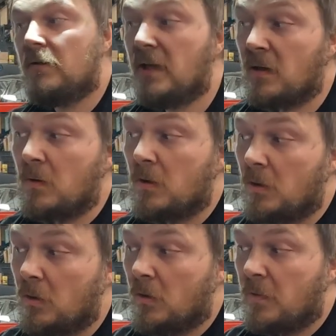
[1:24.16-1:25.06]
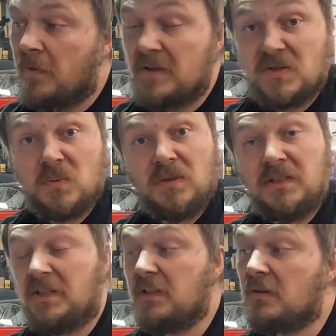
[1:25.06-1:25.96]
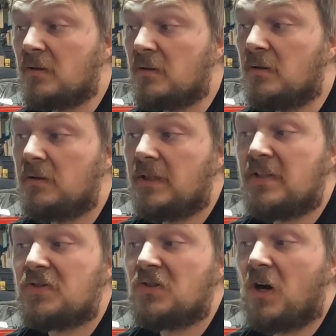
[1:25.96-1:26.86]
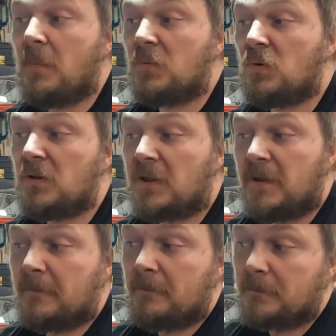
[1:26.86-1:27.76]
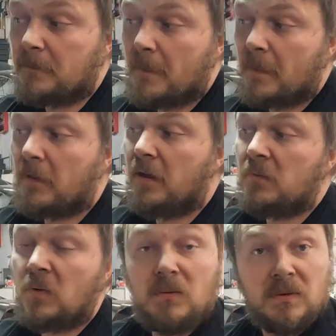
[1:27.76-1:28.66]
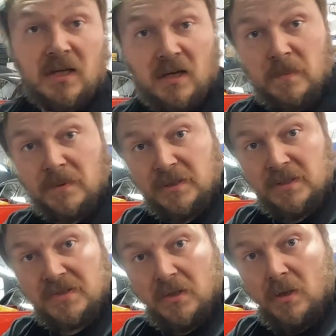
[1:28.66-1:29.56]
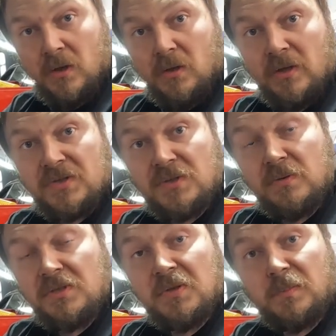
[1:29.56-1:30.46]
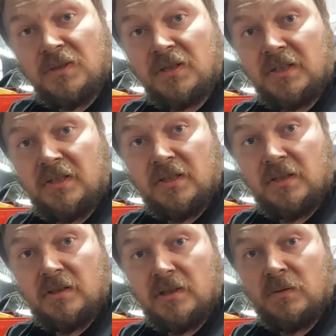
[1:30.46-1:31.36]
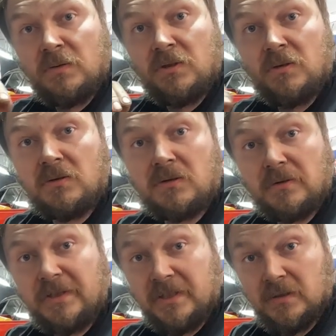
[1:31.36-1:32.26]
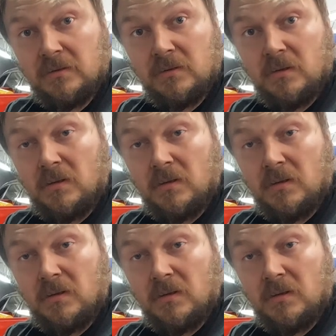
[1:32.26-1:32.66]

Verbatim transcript: Now, this one here, it stopped working. And what would happen is as soon as you plug it in, it would go green.